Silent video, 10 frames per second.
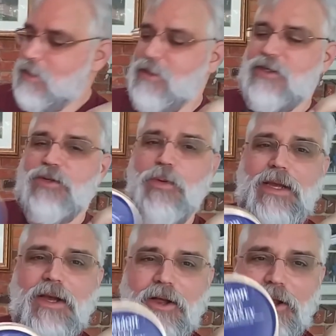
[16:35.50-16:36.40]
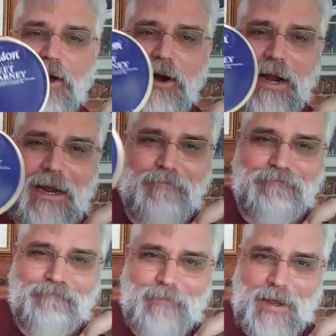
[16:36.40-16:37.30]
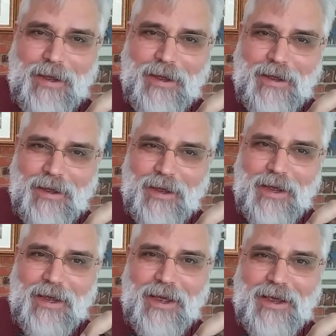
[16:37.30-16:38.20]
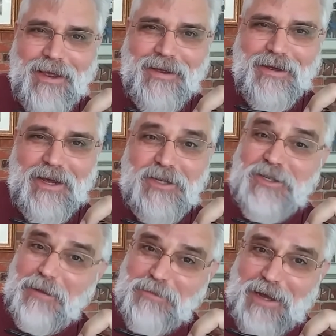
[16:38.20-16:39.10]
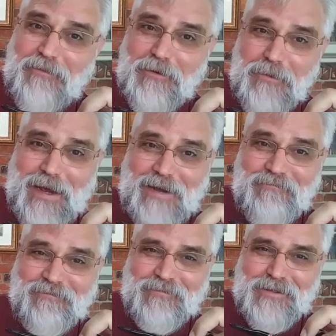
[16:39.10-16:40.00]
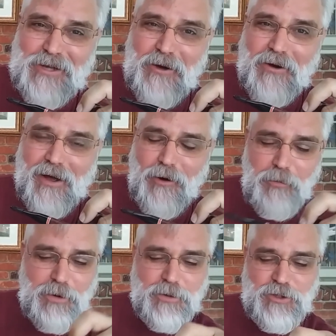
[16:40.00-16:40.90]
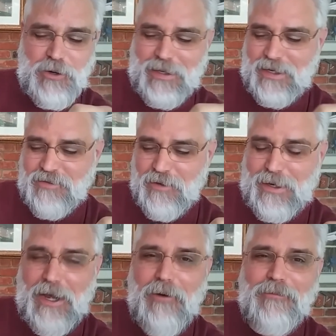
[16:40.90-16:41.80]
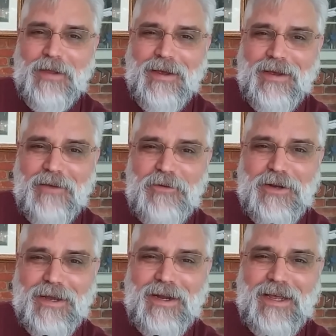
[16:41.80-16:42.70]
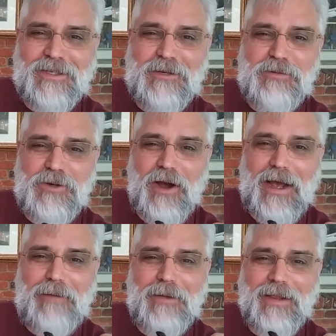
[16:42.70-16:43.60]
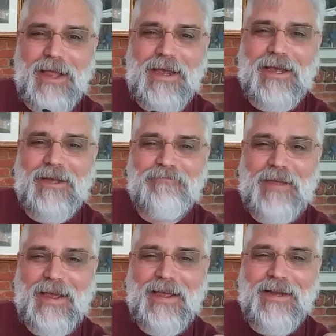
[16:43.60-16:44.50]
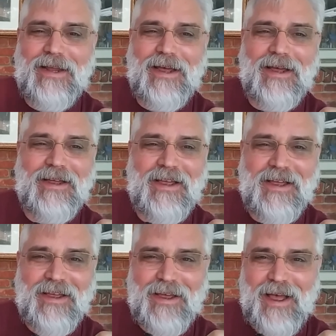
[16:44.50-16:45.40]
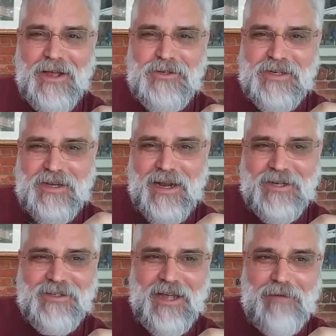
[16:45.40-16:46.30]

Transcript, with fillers: Sweet Killarney. It, it, it gets thumbs up from me. So hope you enjoyed this video. If you did, hit subscribe and like, and uh, I'll see you next time.